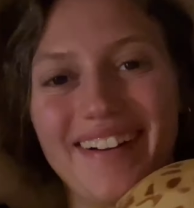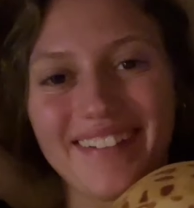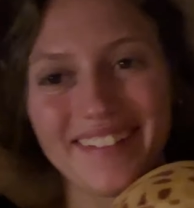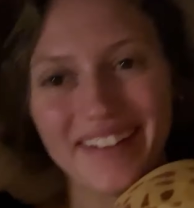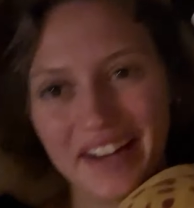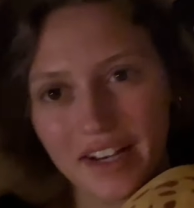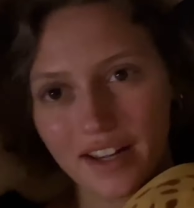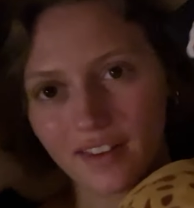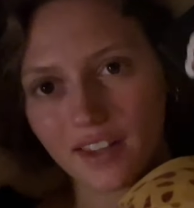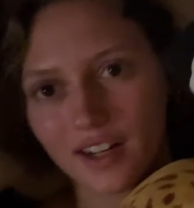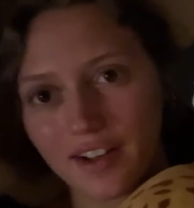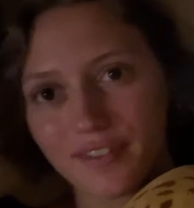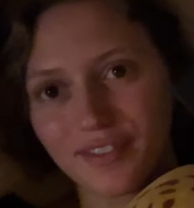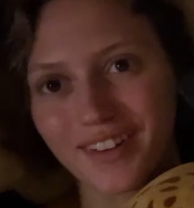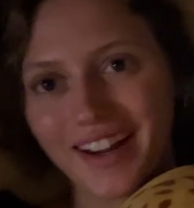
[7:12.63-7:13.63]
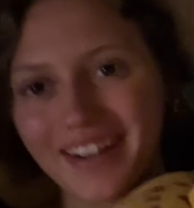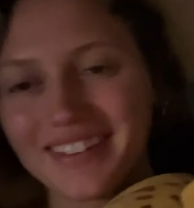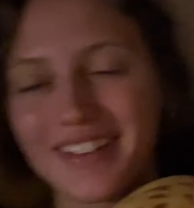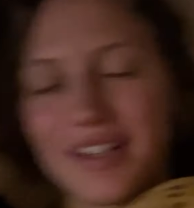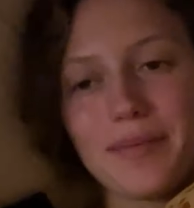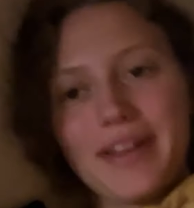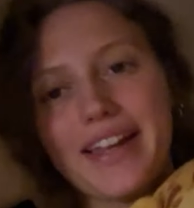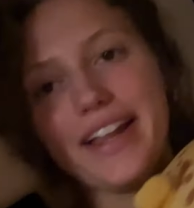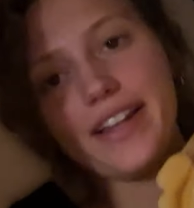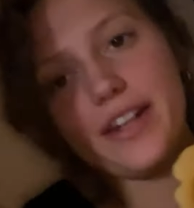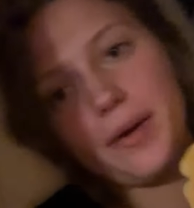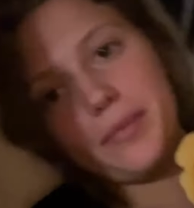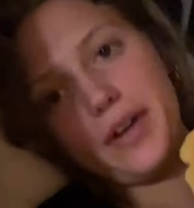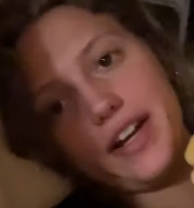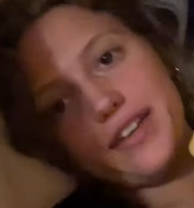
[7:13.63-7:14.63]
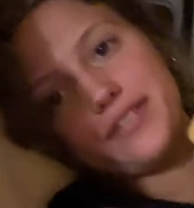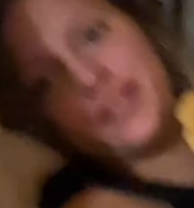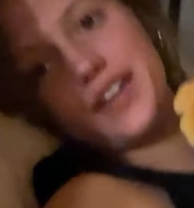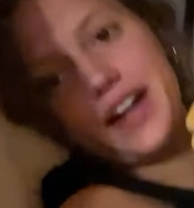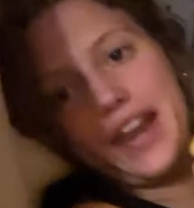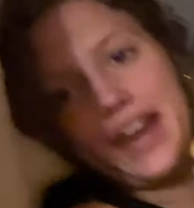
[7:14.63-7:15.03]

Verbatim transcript: Alright, now that I've read a little bit and I'm ready for a